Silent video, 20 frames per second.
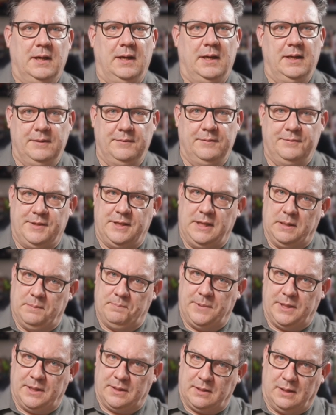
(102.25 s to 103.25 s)
and if the
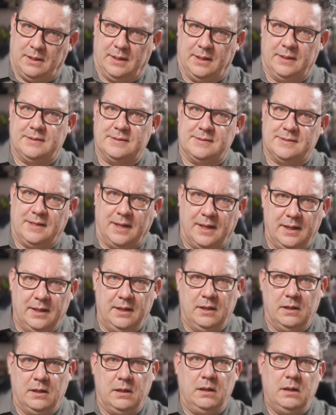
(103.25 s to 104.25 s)
ambient light is
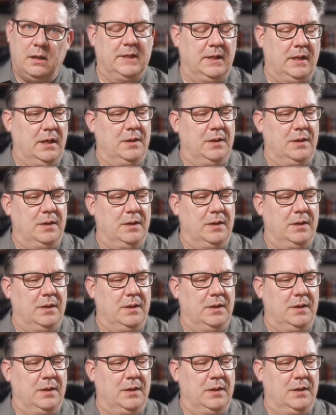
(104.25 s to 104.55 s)
higher,